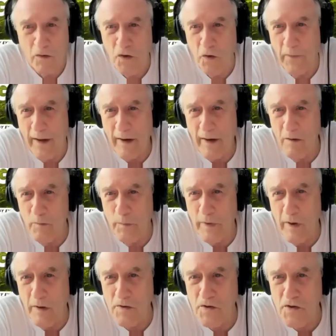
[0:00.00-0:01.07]
So that
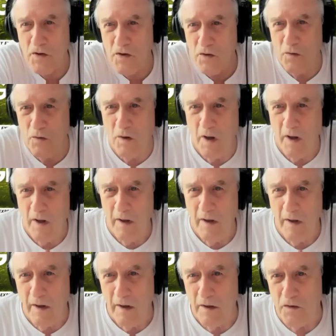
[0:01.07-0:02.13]
compares to
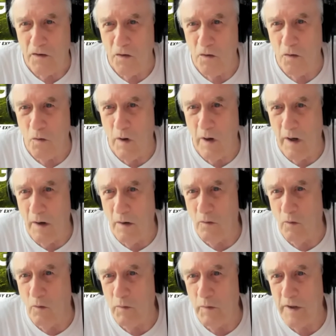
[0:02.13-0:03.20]

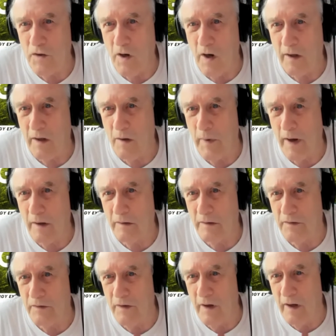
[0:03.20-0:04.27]
what we talk about
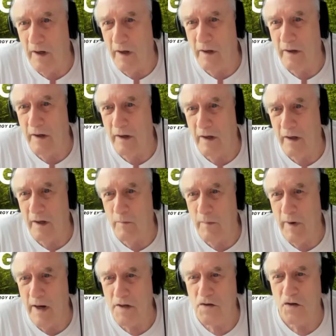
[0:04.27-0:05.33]
in
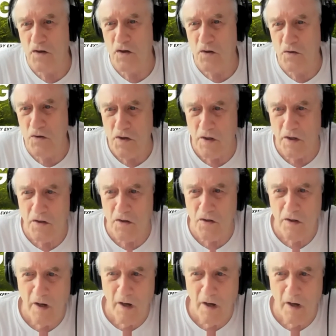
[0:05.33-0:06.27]
Massachusetts.